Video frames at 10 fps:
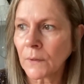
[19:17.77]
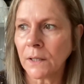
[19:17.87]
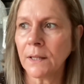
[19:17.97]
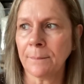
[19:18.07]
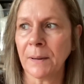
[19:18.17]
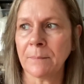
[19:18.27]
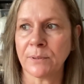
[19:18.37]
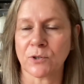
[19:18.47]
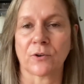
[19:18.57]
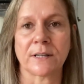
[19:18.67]
that
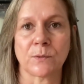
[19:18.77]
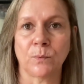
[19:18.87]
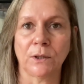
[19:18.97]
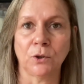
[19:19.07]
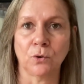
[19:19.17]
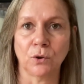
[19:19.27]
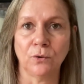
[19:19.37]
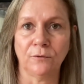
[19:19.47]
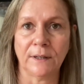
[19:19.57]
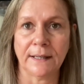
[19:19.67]
pampas grass will look
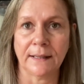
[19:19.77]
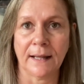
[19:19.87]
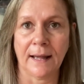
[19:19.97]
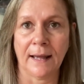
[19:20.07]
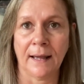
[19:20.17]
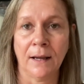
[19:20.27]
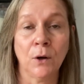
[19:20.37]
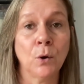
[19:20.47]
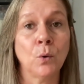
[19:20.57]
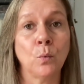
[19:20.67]
lovely in there
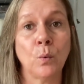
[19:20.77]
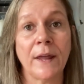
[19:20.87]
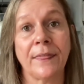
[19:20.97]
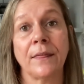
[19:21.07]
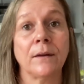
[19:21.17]
with